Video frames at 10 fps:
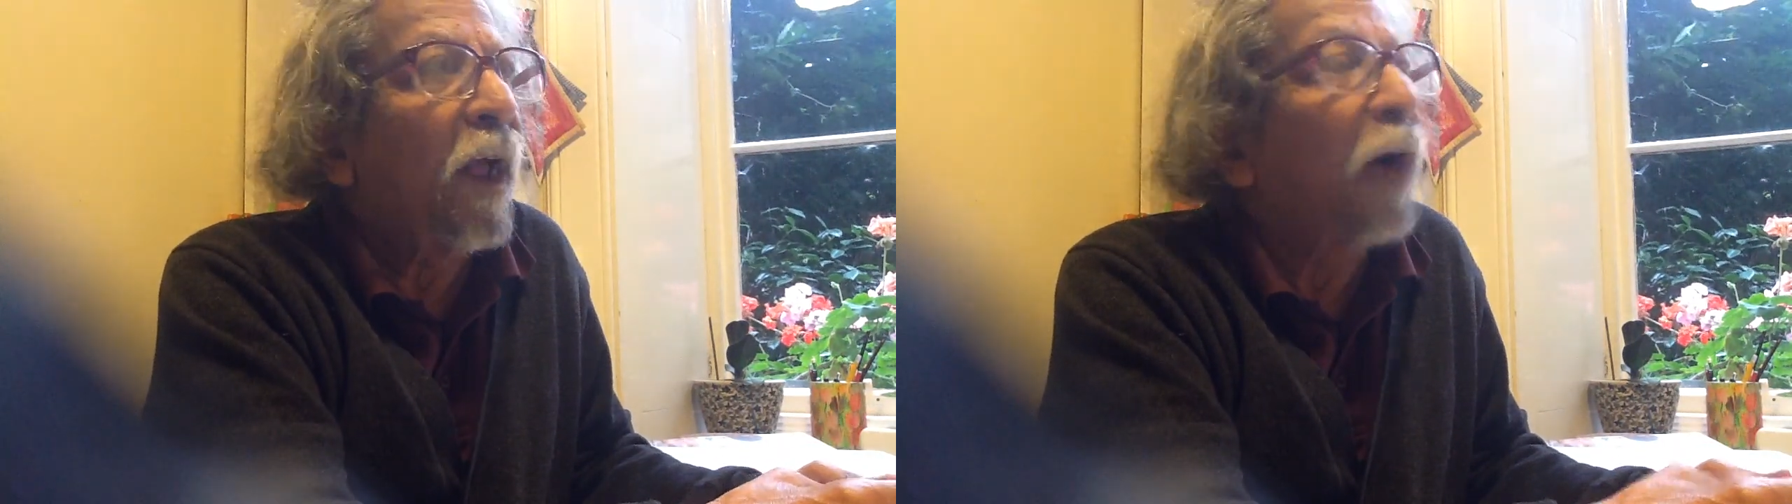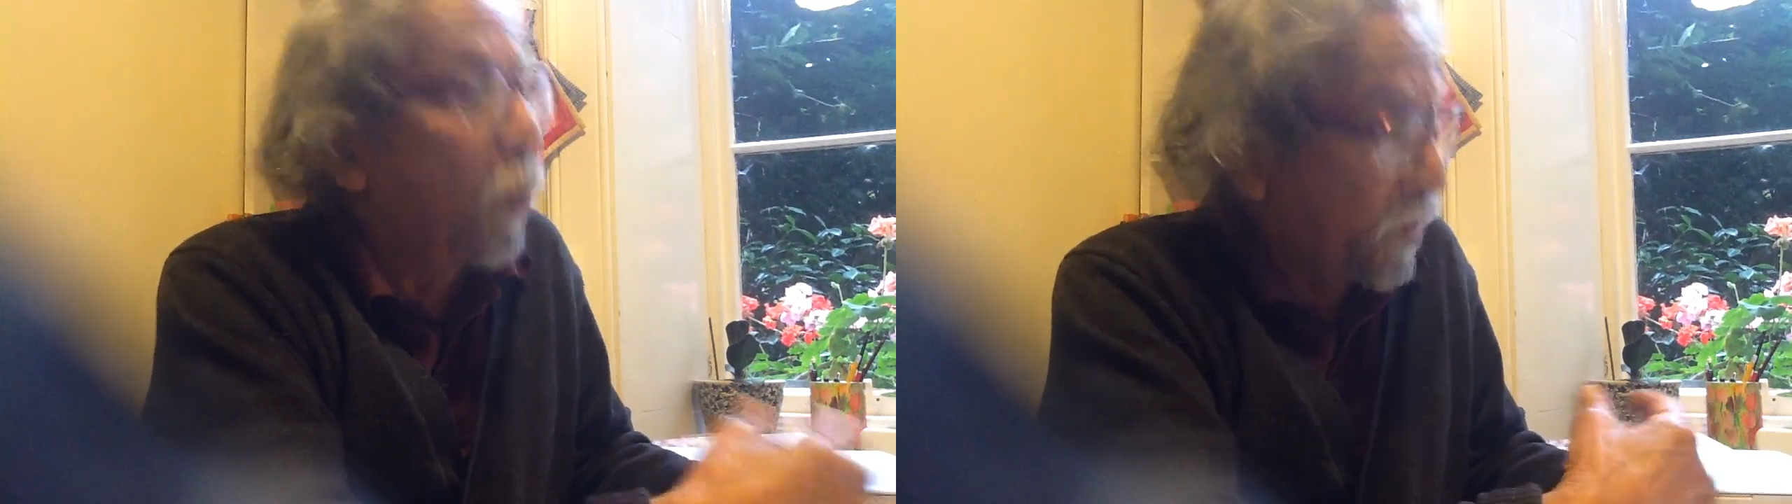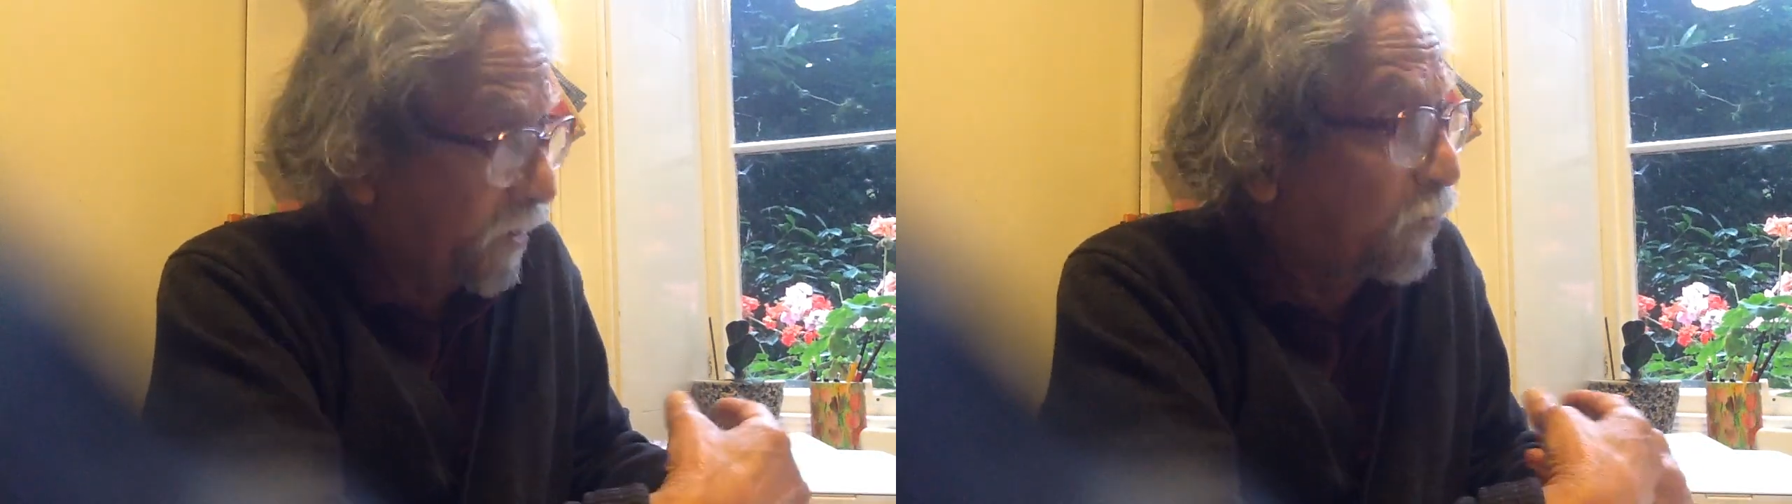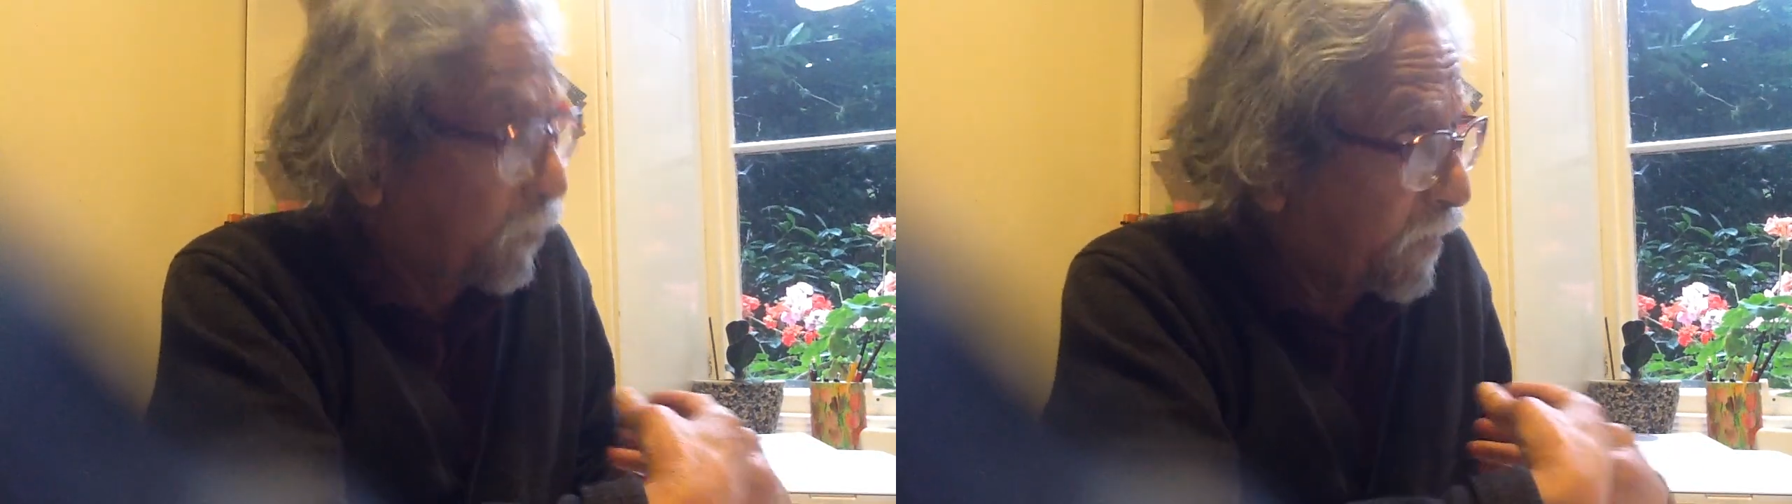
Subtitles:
according to